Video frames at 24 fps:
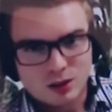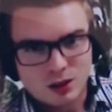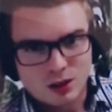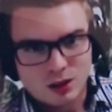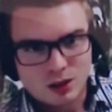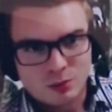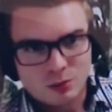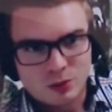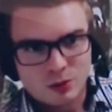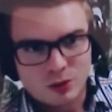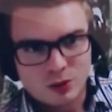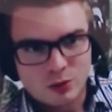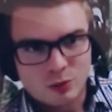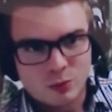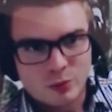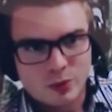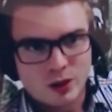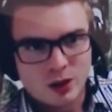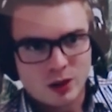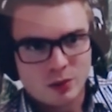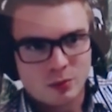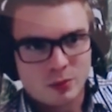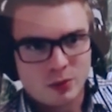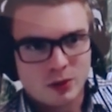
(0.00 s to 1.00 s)
up on the
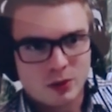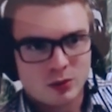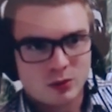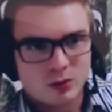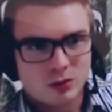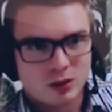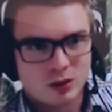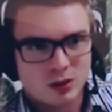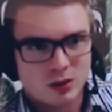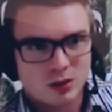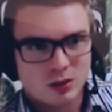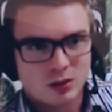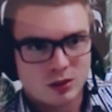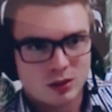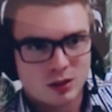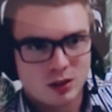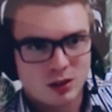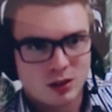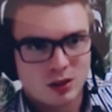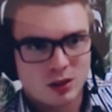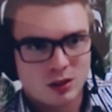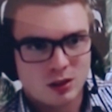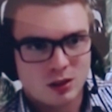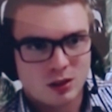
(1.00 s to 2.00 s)
power poles that you
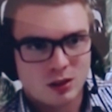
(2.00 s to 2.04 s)
see.